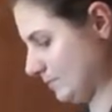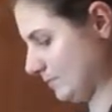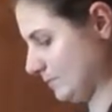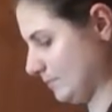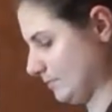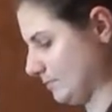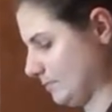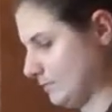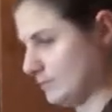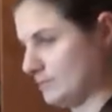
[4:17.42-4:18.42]

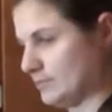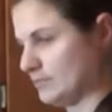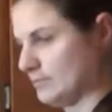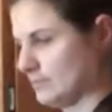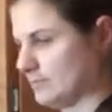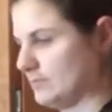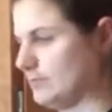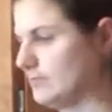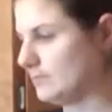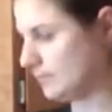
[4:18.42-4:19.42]

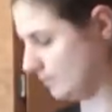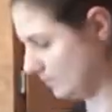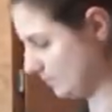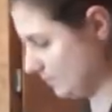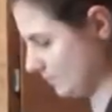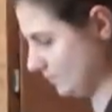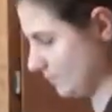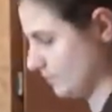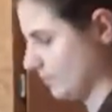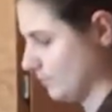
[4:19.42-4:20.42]
No one is speaking in this clip.